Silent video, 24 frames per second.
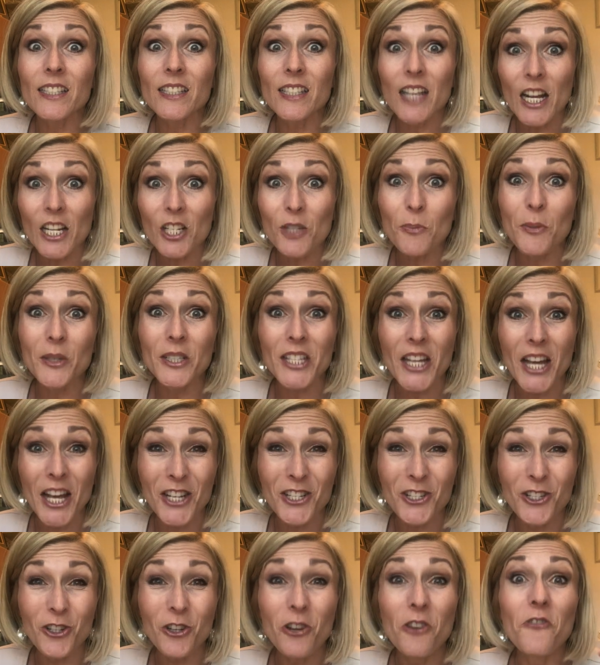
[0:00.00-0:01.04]
such
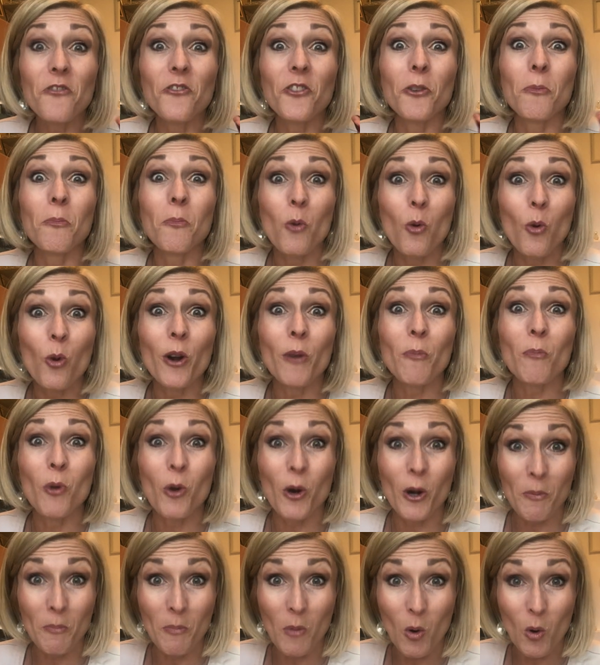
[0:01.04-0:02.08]
potential for more and
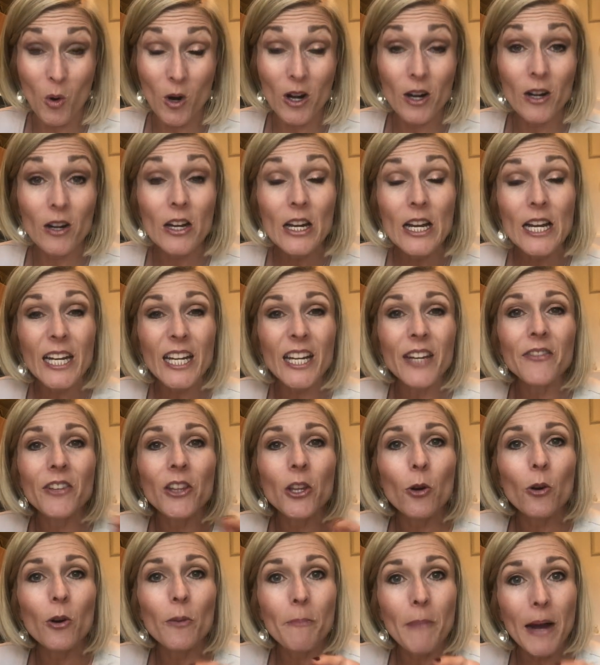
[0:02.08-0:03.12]
more and more, even
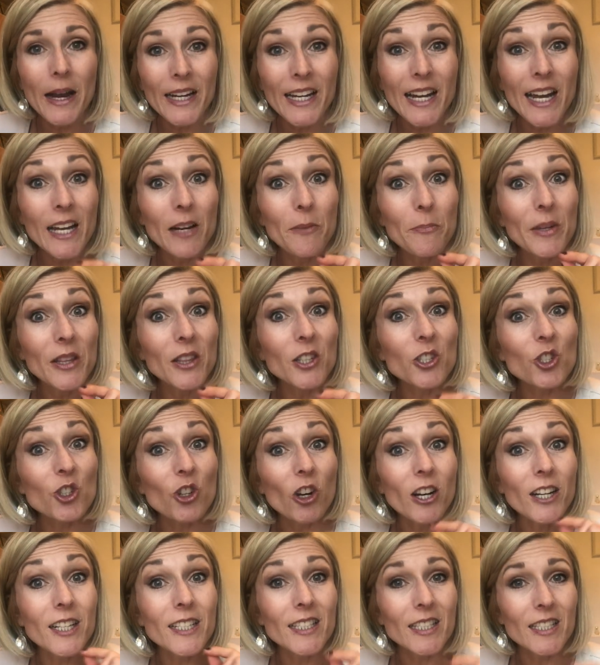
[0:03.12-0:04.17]
though it might not have been the
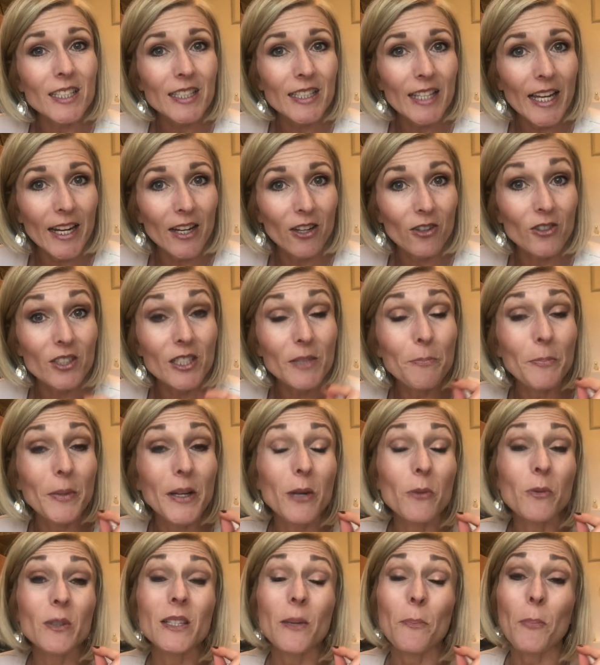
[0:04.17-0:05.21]
strongest in sales,
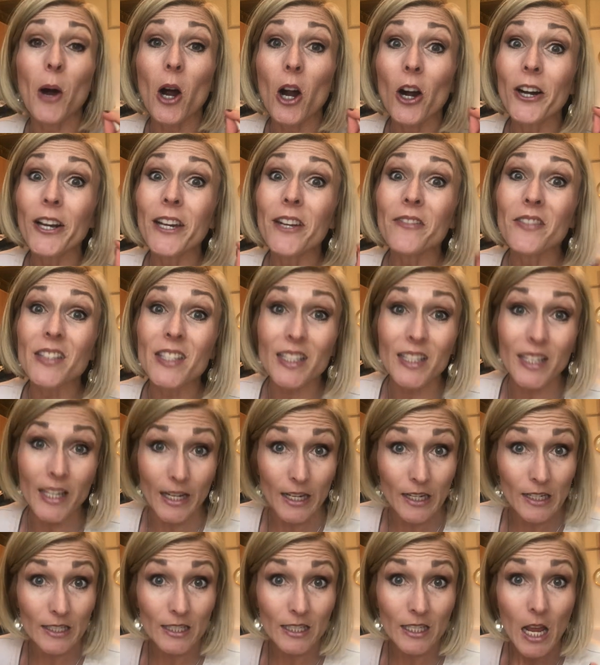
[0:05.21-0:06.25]
but it was a party of
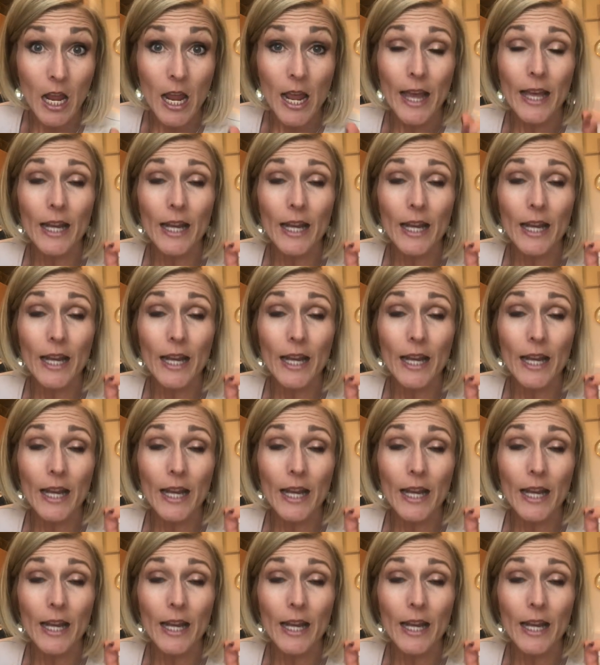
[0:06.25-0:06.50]
6,